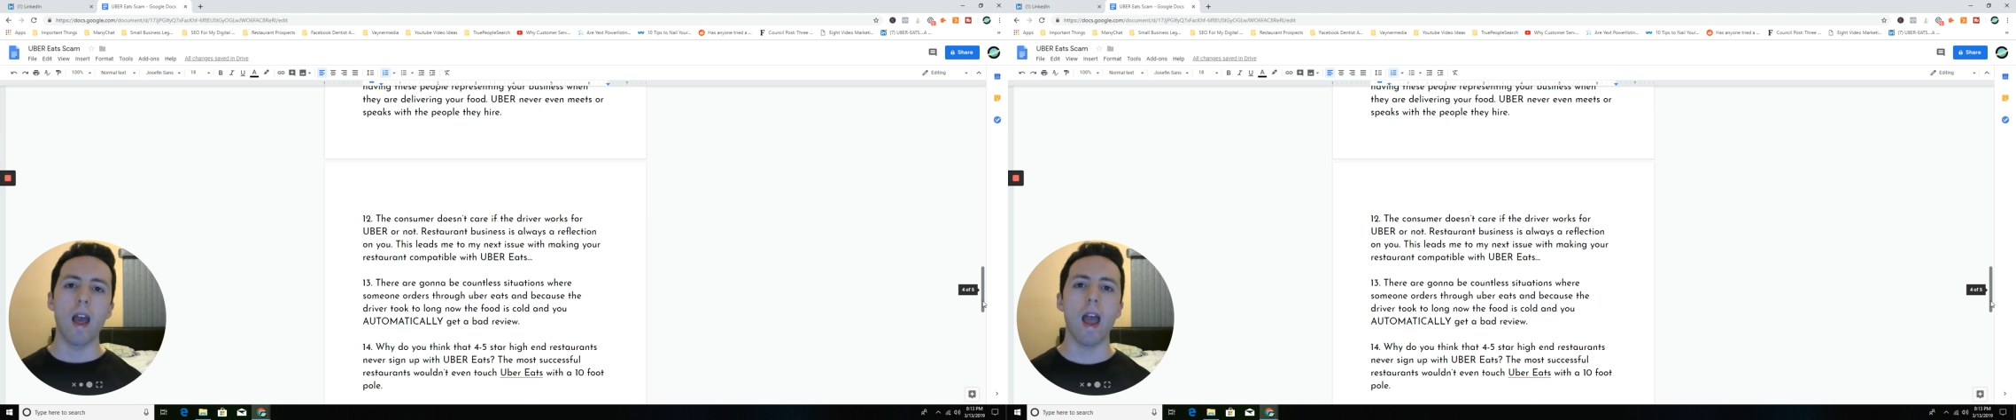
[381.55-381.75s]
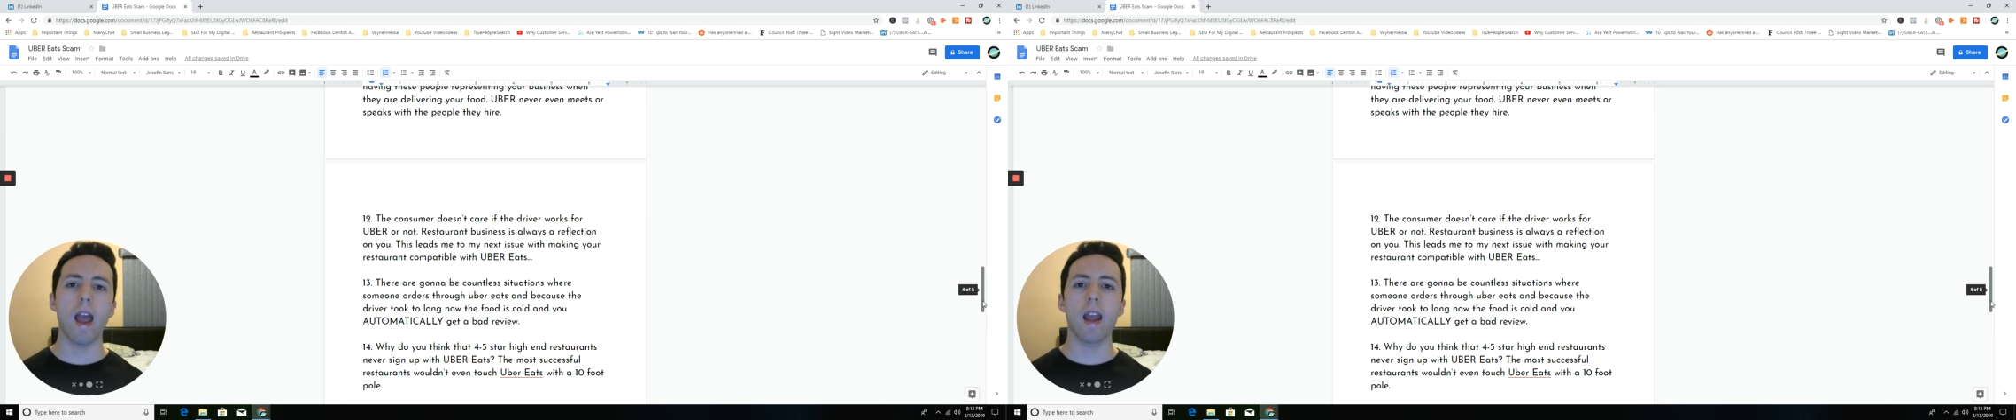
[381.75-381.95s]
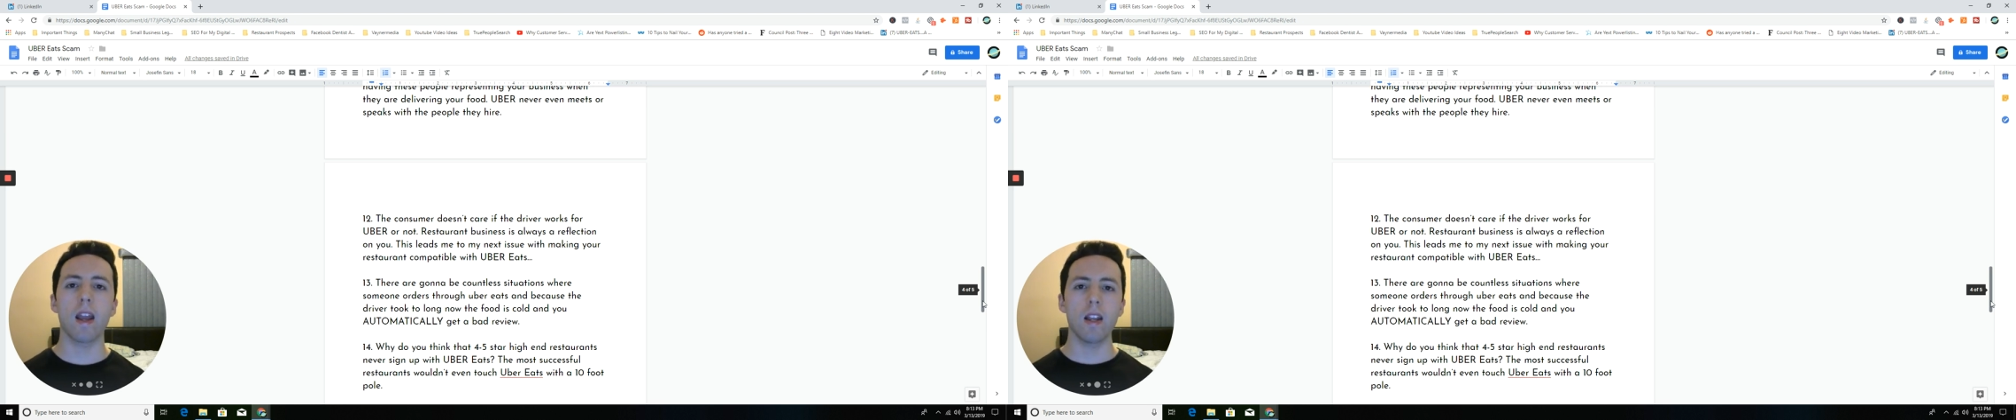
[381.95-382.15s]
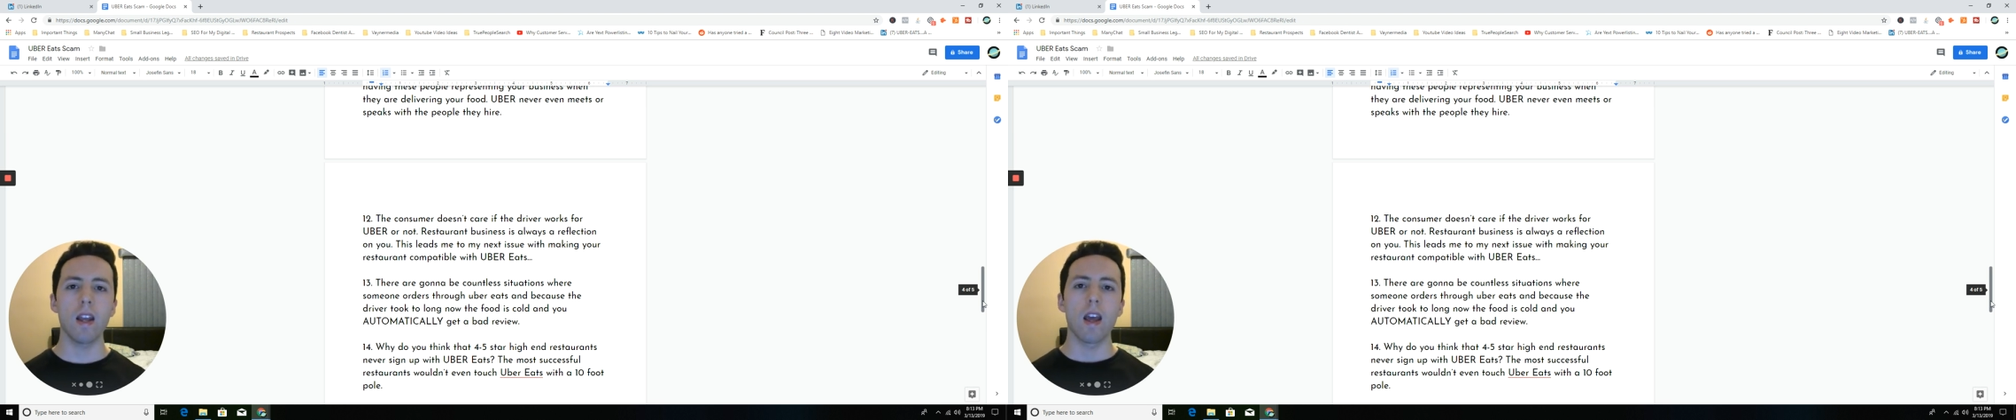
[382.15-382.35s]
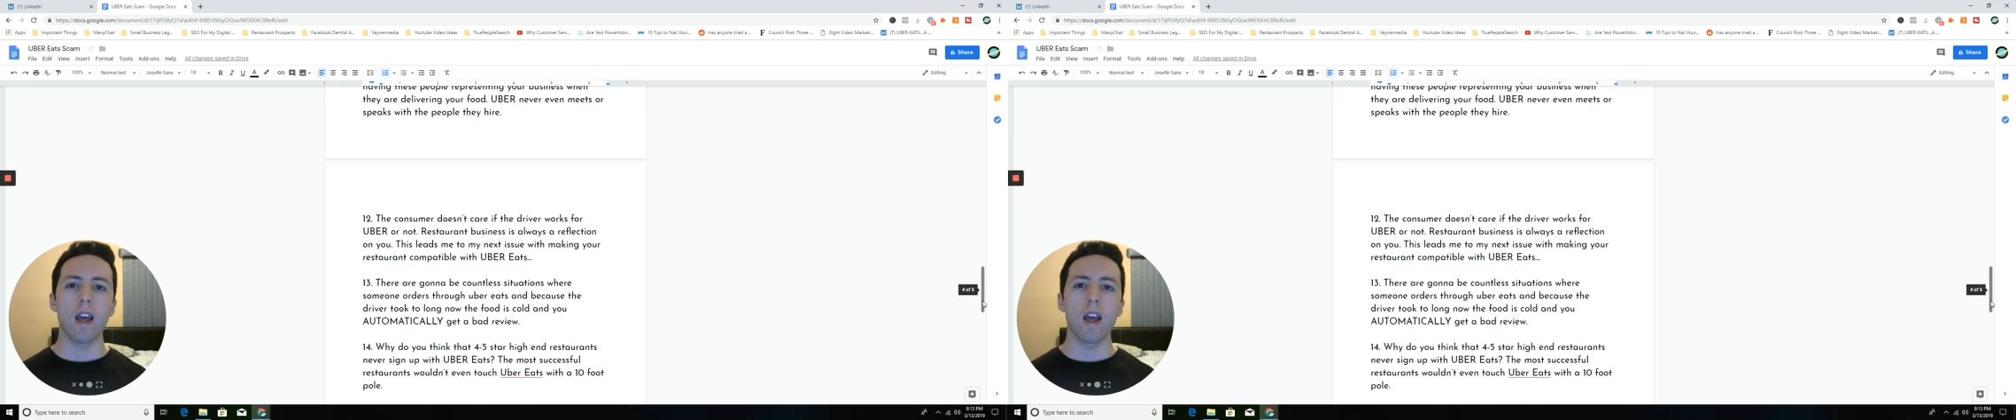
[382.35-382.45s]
And